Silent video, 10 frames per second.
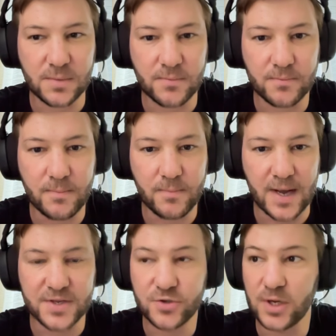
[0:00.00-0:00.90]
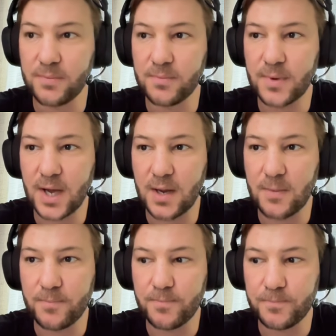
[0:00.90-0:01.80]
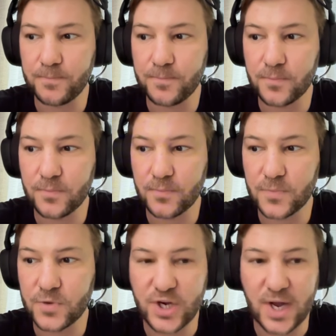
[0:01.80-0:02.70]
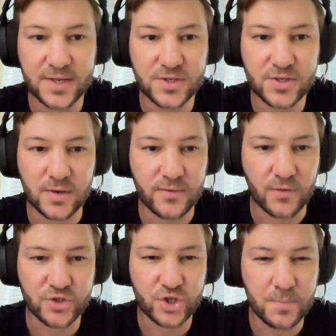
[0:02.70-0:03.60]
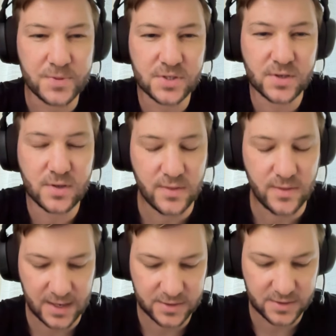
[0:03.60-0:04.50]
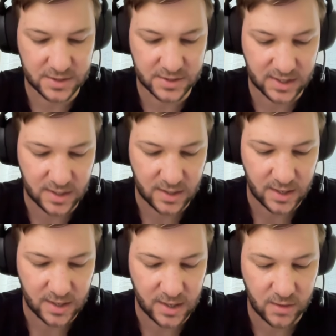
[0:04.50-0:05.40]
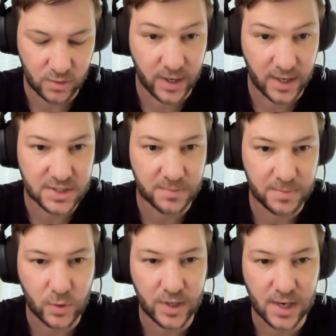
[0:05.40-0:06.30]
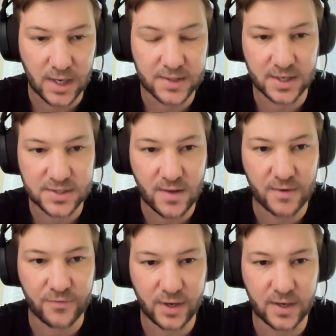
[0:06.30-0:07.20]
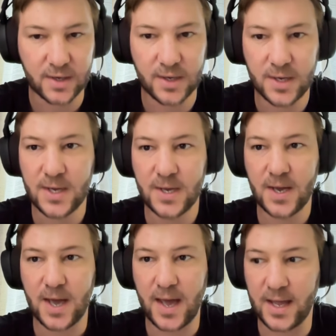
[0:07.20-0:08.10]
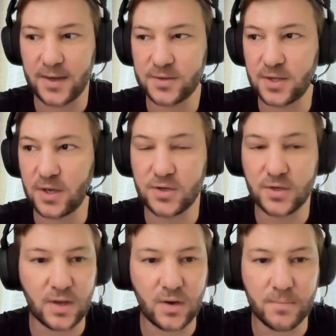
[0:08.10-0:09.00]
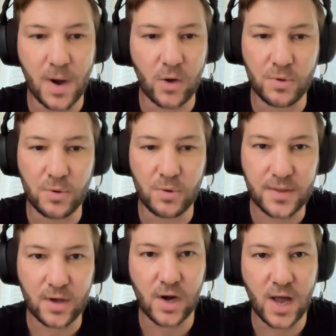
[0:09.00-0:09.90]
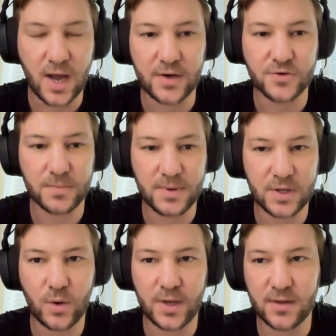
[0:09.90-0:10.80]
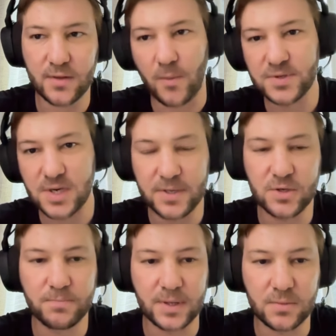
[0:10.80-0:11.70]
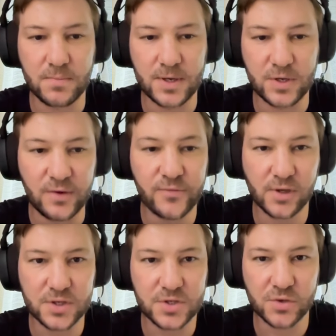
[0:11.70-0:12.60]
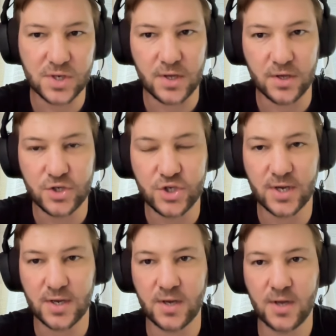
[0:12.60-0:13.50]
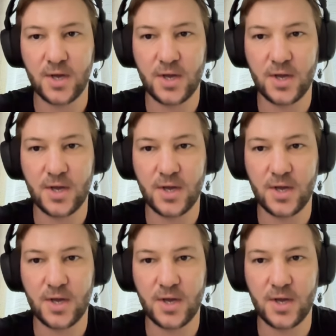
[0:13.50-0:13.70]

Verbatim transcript: some mainstream chains of shops that already accept Bitcoin and Lightning in South Africa, and you can buy almost anything online using Bitcoin, and obviously BitRefill is also huge here.